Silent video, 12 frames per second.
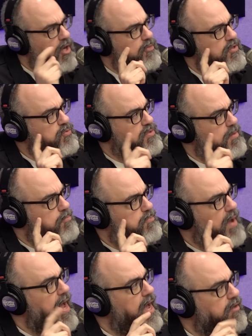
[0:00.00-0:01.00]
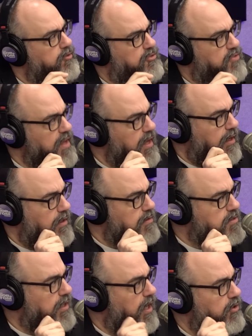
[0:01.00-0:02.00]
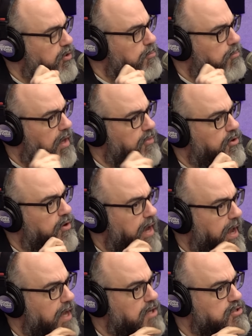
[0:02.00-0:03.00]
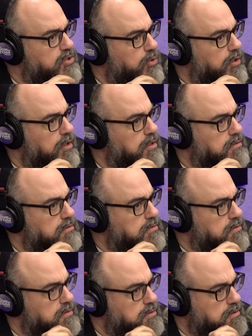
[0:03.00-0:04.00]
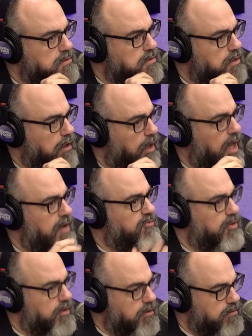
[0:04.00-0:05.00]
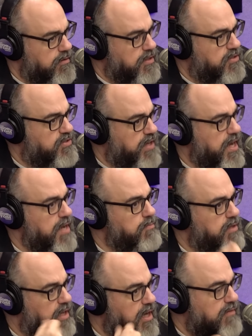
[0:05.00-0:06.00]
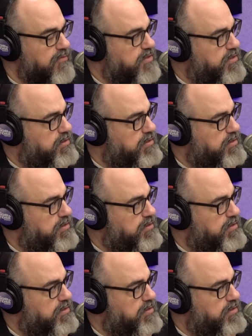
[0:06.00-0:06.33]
this was a bad thing to get your mother and your lover the same gift.